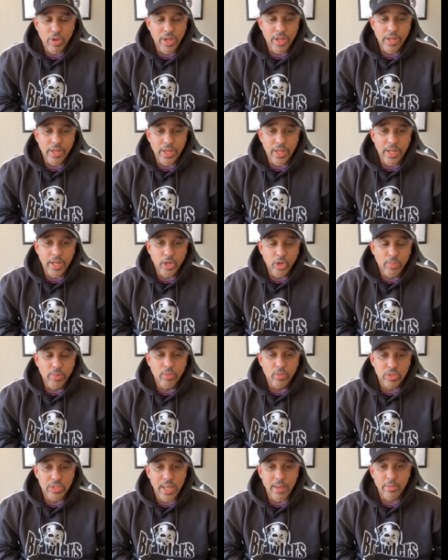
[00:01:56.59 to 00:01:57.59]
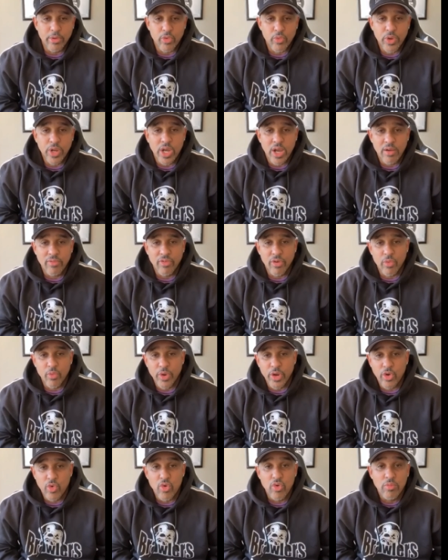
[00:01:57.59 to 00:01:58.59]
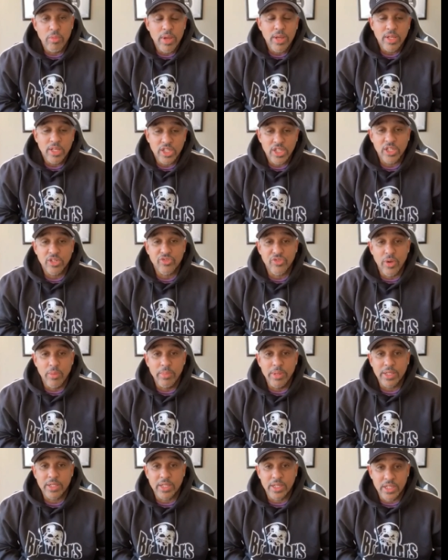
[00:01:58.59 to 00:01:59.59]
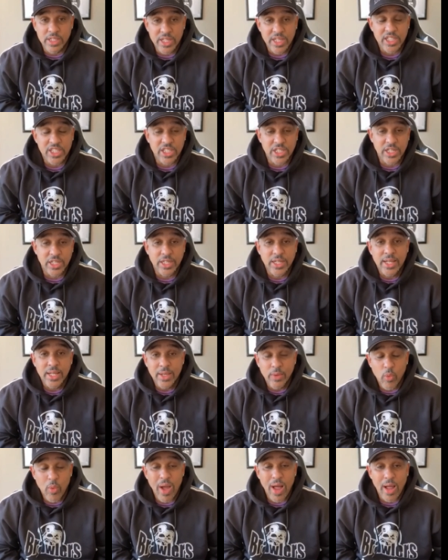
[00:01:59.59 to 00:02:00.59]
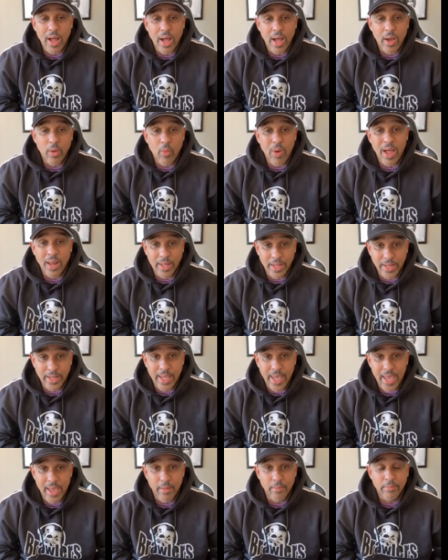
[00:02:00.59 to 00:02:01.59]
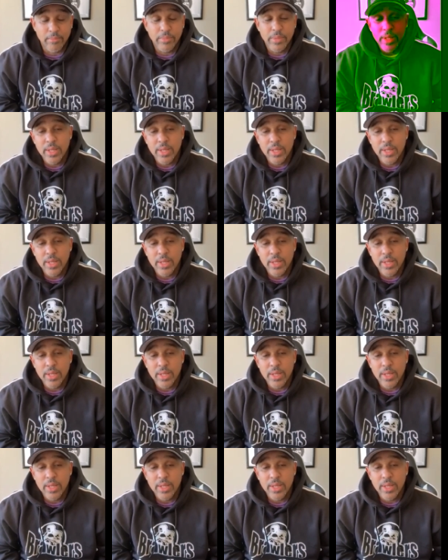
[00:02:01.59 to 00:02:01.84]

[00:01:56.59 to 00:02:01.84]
And, and Lubin was able to recover and regroup just from his conditioning while, while in camp.